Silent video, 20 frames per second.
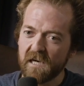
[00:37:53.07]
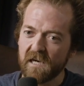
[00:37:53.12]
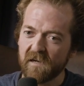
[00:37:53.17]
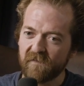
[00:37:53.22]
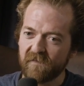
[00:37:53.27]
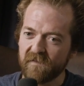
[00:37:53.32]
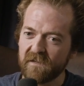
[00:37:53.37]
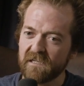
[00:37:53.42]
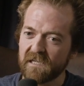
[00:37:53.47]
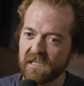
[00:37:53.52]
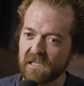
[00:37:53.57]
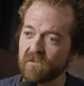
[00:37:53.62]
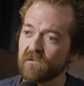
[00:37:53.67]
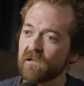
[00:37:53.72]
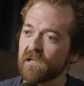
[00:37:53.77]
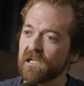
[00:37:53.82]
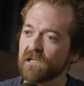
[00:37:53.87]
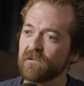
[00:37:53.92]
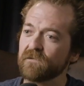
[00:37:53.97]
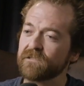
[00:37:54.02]
I think
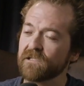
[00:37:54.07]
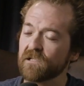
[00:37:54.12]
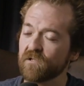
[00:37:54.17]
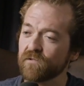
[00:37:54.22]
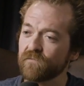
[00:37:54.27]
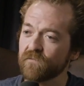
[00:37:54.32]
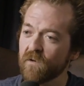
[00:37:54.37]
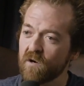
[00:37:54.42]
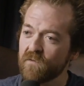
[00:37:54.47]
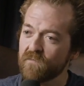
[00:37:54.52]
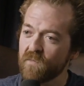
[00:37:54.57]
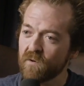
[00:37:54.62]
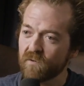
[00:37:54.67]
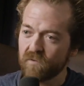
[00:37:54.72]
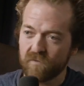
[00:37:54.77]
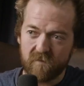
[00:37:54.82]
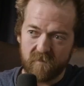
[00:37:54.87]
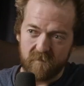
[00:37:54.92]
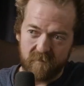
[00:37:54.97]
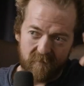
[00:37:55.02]
he, he was a good role
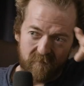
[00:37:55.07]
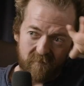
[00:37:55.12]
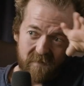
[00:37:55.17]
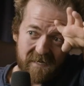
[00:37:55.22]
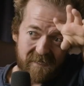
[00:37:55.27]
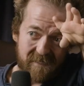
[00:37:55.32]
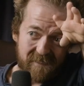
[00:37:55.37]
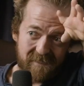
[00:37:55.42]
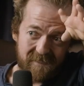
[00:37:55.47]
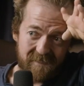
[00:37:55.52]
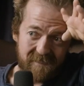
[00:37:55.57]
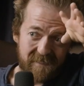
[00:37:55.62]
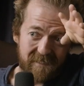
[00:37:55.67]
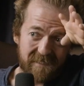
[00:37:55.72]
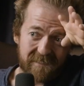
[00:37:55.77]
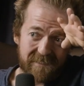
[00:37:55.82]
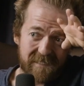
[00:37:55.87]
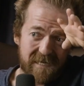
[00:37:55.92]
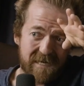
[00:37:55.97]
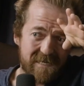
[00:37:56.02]
model back in
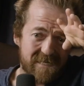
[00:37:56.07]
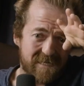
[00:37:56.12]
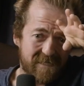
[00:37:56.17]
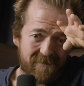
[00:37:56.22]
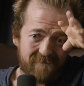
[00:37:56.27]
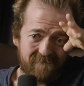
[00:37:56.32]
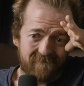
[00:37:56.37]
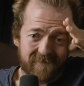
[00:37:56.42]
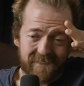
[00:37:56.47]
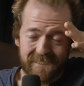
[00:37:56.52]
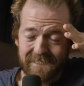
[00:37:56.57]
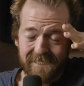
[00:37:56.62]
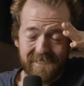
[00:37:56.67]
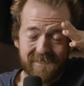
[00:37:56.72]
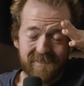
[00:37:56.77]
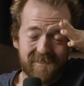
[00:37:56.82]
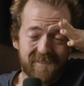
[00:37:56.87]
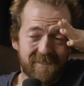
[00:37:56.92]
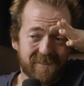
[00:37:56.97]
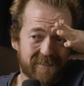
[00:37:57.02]
his day and
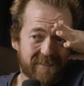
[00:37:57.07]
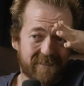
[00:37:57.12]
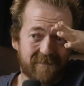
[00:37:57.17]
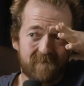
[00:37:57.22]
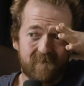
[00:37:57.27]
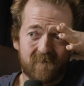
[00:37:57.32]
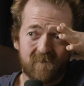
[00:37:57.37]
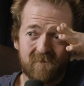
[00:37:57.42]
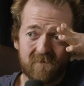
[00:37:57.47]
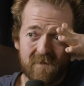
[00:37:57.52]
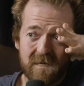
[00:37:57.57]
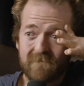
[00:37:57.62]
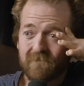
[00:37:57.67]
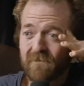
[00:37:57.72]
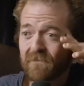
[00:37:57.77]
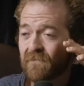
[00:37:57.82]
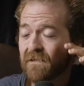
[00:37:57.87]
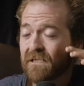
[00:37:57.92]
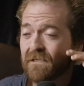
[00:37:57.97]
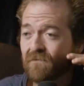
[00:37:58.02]
still is for
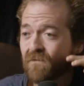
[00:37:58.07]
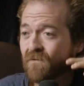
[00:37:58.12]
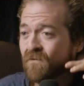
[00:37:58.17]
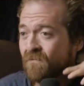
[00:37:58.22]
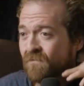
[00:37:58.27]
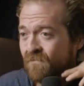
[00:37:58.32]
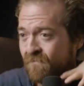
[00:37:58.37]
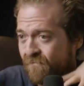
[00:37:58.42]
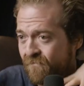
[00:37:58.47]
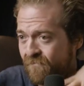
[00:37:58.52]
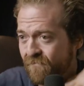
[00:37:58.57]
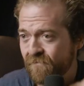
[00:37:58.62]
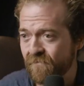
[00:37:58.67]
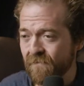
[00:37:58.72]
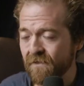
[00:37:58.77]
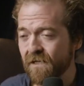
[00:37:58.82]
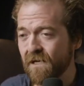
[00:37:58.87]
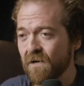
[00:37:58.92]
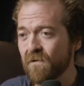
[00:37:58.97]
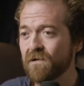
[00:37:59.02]
other people
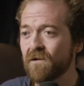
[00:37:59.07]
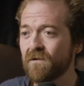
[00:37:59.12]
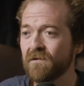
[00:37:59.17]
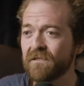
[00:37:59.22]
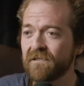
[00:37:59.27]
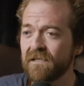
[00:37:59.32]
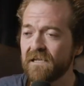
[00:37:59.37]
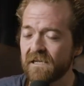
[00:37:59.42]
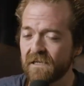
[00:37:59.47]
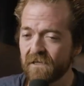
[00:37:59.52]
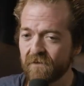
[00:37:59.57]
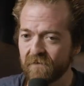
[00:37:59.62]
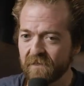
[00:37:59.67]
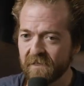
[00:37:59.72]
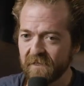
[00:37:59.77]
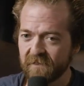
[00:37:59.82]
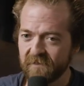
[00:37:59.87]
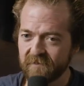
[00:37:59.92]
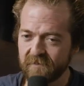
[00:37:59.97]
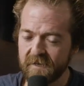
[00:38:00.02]
going on in their
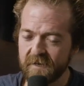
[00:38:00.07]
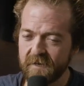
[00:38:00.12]
career.